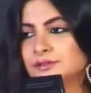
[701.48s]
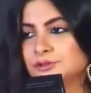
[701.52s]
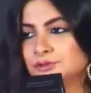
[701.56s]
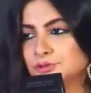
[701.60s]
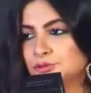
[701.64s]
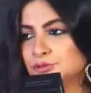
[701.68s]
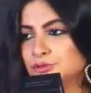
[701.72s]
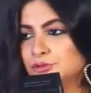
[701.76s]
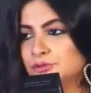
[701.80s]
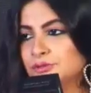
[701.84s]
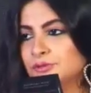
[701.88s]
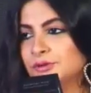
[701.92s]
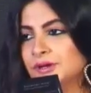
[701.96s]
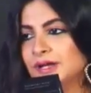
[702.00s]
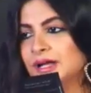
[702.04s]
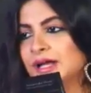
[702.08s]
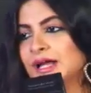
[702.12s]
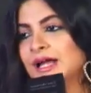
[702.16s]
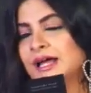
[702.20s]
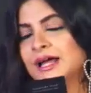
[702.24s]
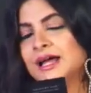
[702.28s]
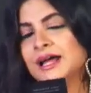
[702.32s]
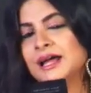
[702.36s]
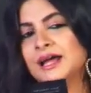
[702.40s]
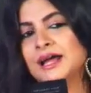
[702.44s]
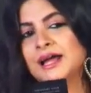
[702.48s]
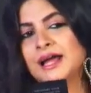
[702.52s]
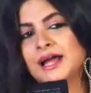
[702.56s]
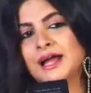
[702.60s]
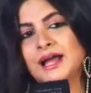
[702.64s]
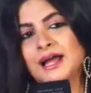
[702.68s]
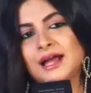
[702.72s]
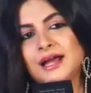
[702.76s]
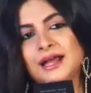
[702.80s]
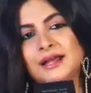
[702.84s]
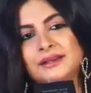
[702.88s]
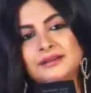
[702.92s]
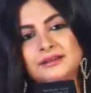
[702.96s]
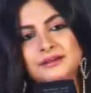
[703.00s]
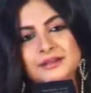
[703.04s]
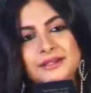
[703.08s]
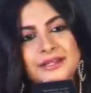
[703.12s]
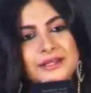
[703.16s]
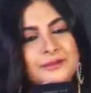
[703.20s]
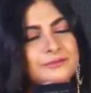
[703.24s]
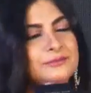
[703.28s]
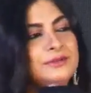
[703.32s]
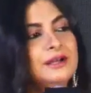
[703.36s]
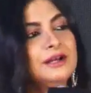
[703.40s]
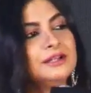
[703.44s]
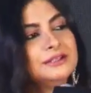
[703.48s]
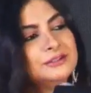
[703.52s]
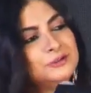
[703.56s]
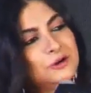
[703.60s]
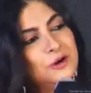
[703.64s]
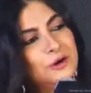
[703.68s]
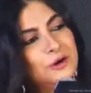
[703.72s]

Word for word: Duru. And Draupadi, but